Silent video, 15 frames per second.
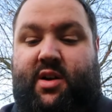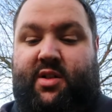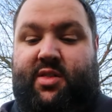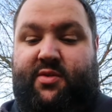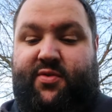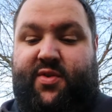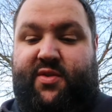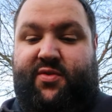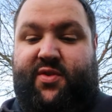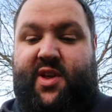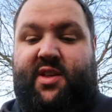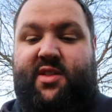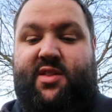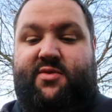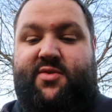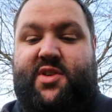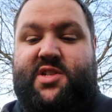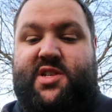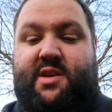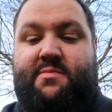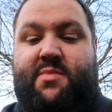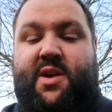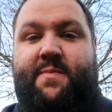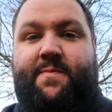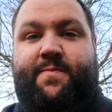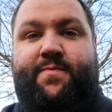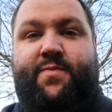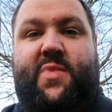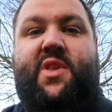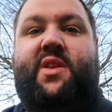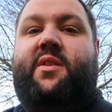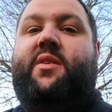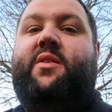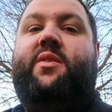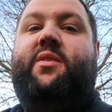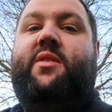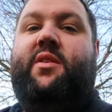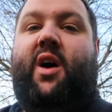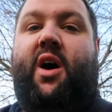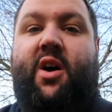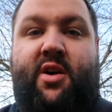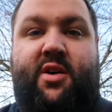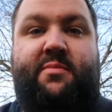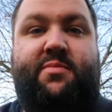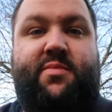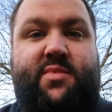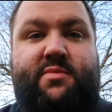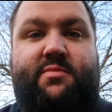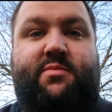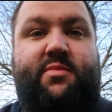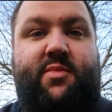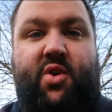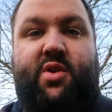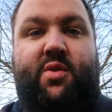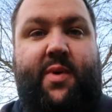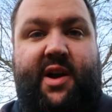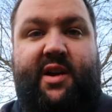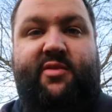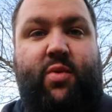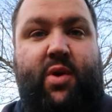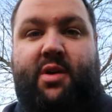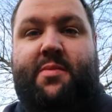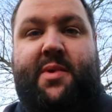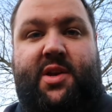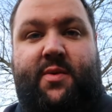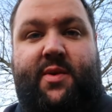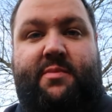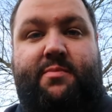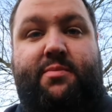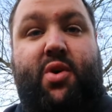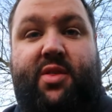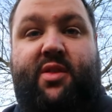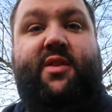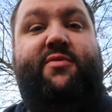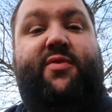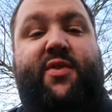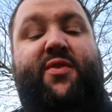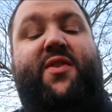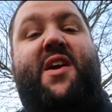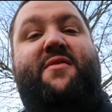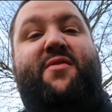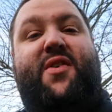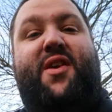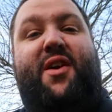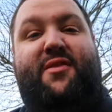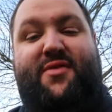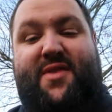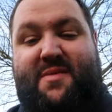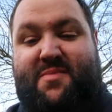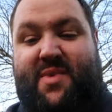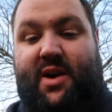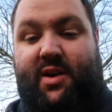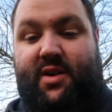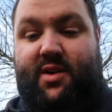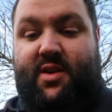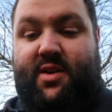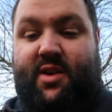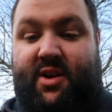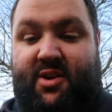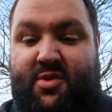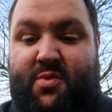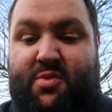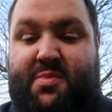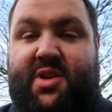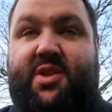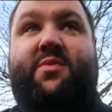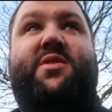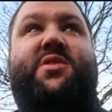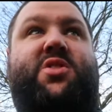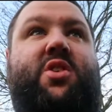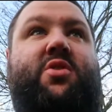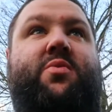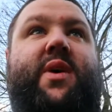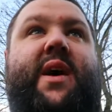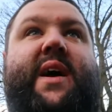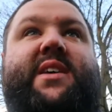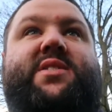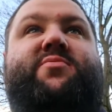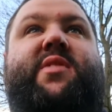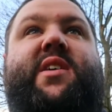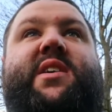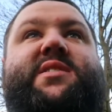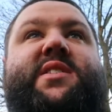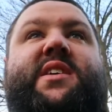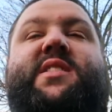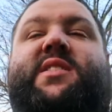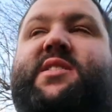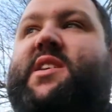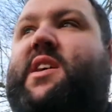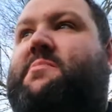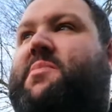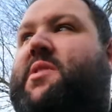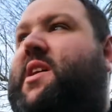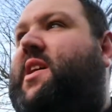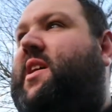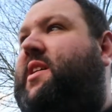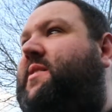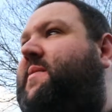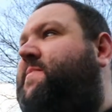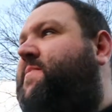on the 15th of December, I'm unaware of what I'll be doing, but the 15th of November, I will be doing two X-Raids in the same day.